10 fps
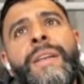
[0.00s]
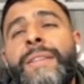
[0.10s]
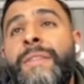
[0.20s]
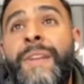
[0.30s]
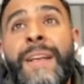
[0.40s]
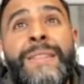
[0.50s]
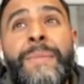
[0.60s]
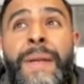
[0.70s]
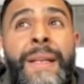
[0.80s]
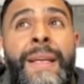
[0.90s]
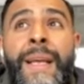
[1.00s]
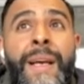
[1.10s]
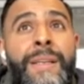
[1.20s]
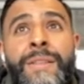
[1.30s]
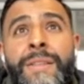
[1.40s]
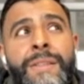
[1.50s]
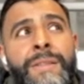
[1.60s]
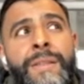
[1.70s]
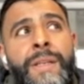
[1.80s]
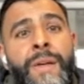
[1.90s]
It's the flexibility. I can
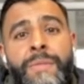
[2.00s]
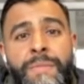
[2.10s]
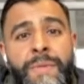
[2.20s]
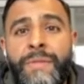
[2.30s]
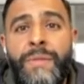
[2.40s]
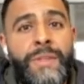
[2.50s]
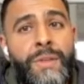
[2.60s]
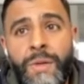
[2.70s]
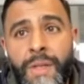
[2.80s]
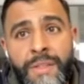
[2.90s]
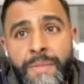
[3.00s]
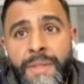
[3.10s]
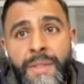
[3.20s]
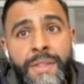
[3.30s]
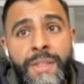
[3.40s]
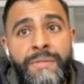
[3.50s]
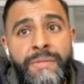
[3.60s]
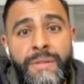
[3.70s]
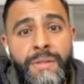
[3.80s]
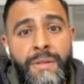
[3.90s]
just, before this call, I just been to the gym
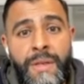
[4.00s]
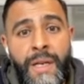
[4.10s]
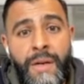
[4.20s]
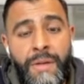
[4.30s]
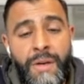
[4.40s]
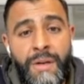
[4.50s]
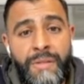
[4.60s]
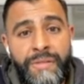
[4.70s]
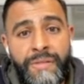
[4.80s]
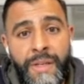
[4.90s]
for an hour and a half.